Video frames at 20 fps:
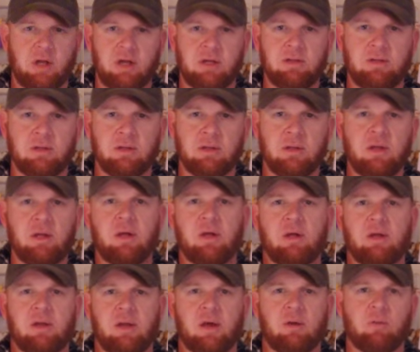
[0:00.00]
at.
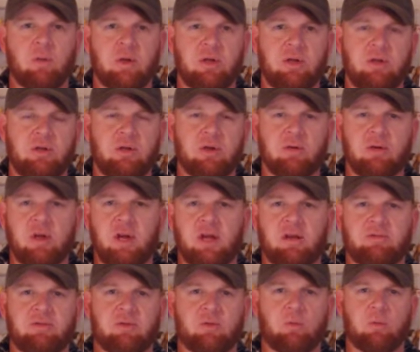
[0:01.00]
That way you don't
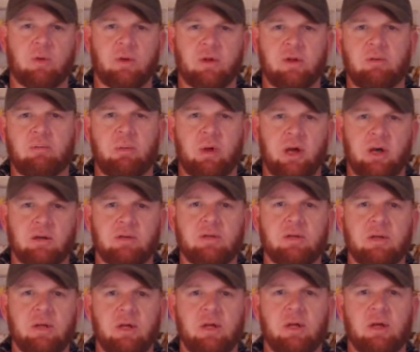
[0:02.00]
have to worry about
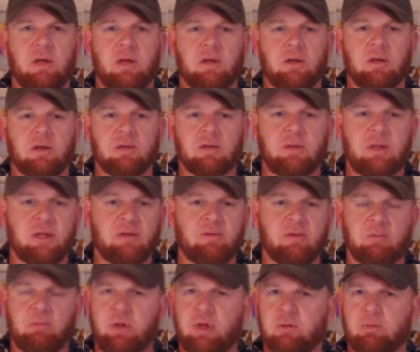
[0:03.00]

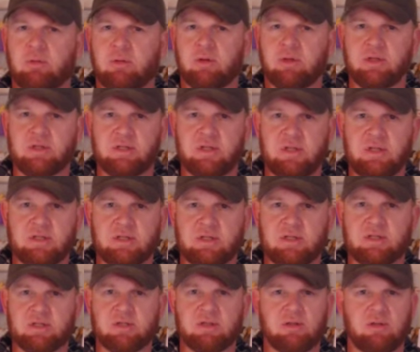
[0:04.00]
giving people
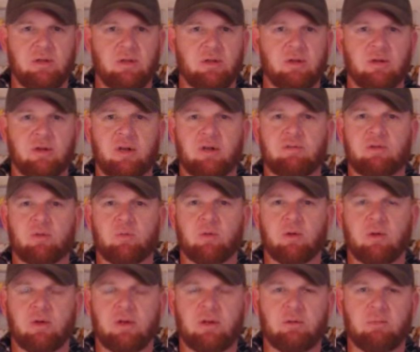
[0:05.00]
diseases. You don't have to
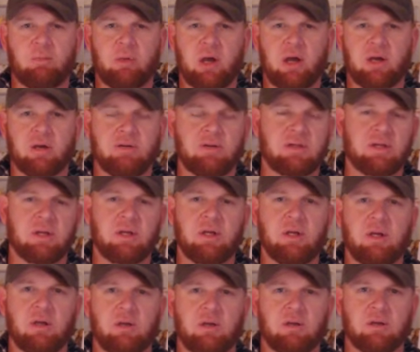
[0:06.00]
worry about
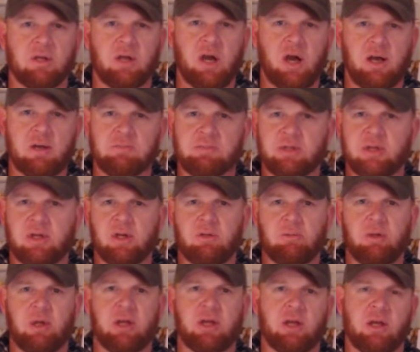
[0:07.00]
cops
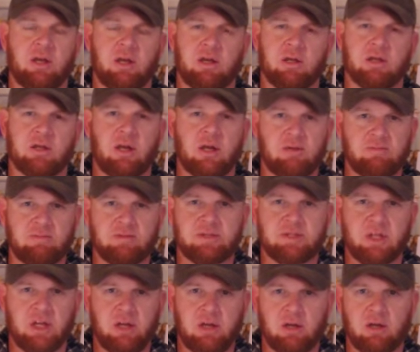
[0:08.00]
coming and
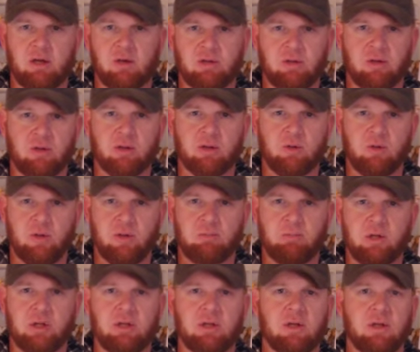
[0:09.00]
confiscating all your
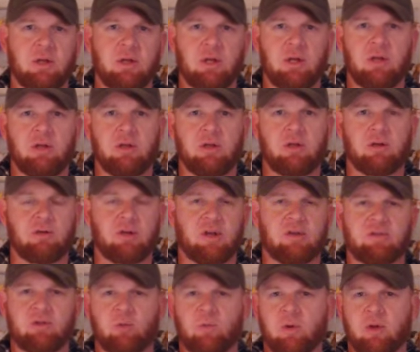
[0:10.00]
equipment. You don't
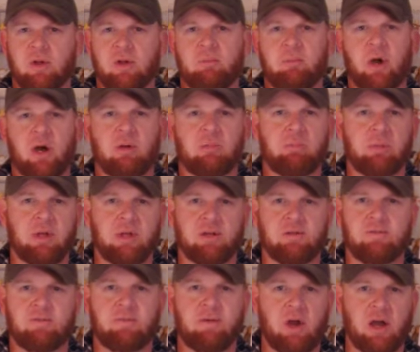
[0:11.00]
have to worry about
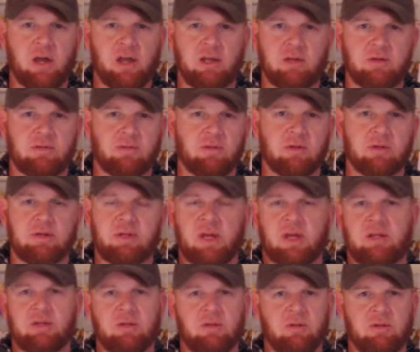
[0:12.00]
being fined for
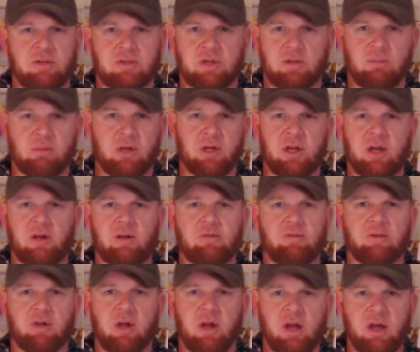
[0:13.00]
tattooing somebody out
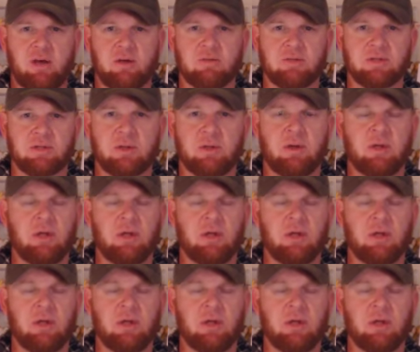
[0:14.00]
of your house.